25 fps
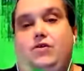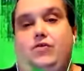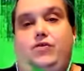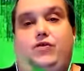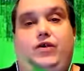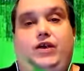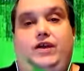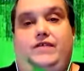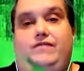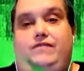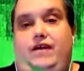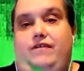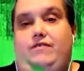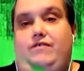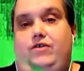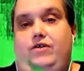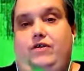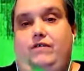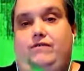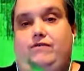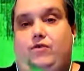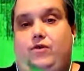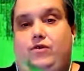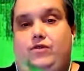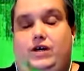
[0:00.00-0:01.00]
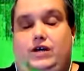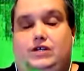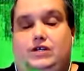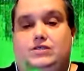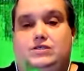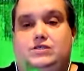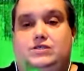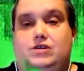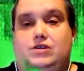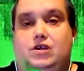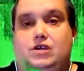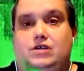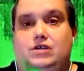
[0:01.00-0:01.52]
3,500,
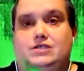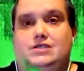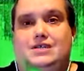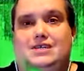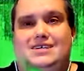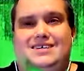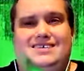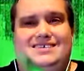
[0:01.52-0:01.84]
4,000 yards.